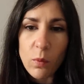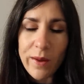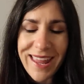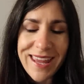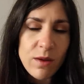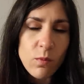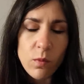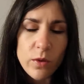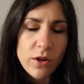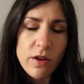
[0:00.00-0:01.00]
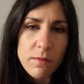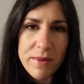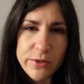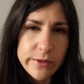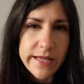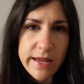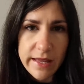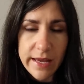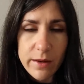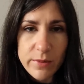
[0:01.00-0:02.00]
where he, you know, the mental
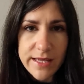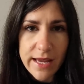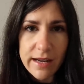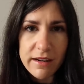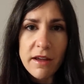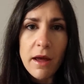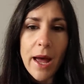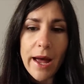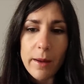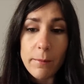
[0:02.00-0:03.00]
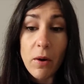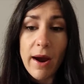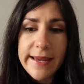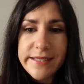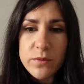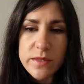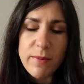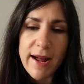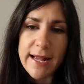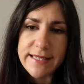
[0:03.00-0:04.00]
state that he was in prior to
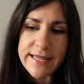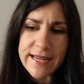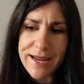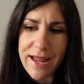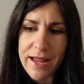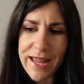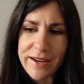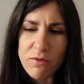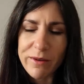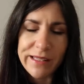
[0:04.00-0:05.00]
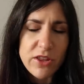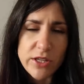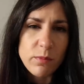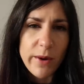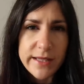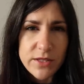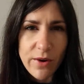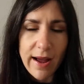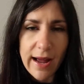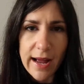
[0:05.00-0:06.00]
his passing, and it really just breaks
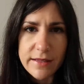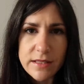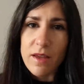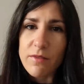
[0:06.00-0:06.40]
your heart.